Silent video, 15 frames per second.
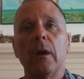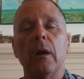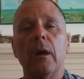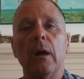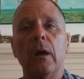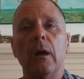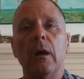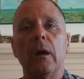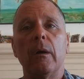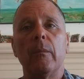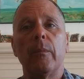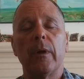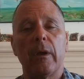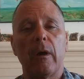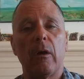
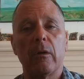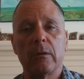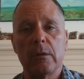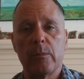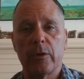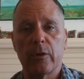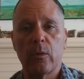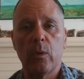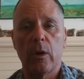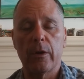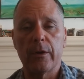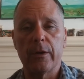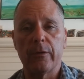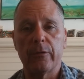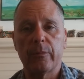but all in limited
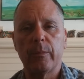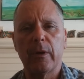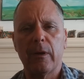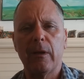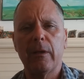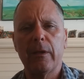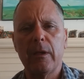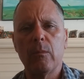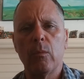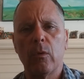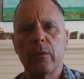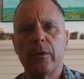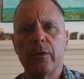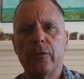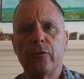quantities. But I'll eat
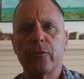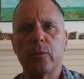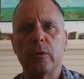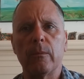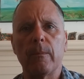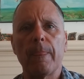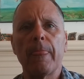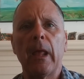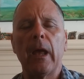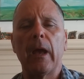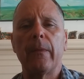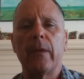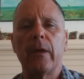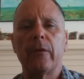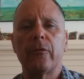more than usual.
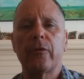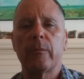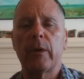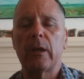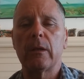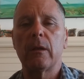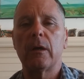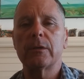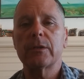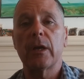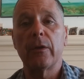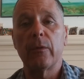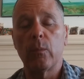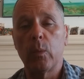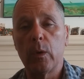And then Shabbat lunch,
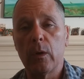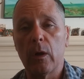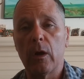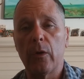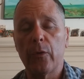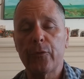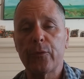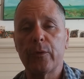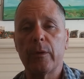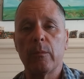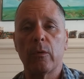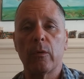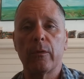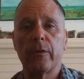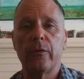I will also eat
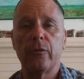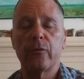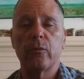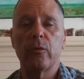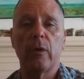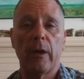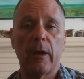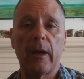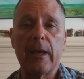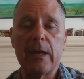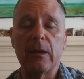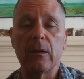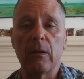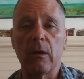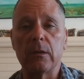more than usual, and I
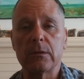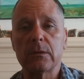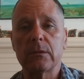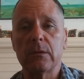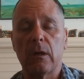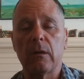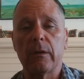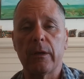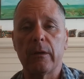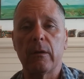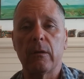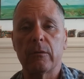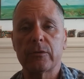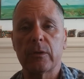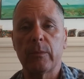eat lunch. I'll eat
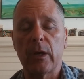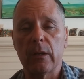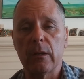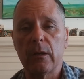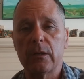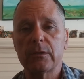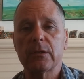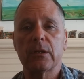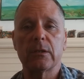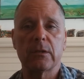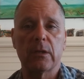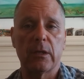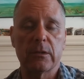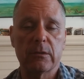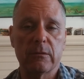a Shabbat lunch because
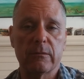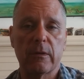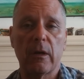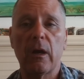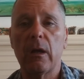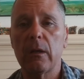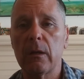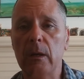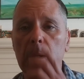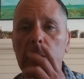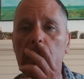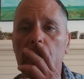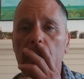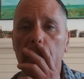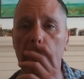I have challah,
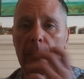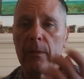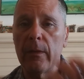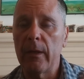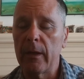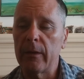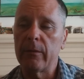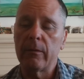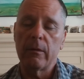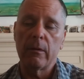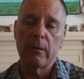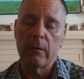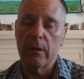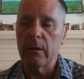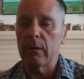and then,
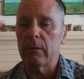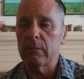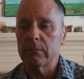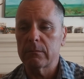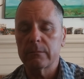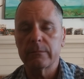you know,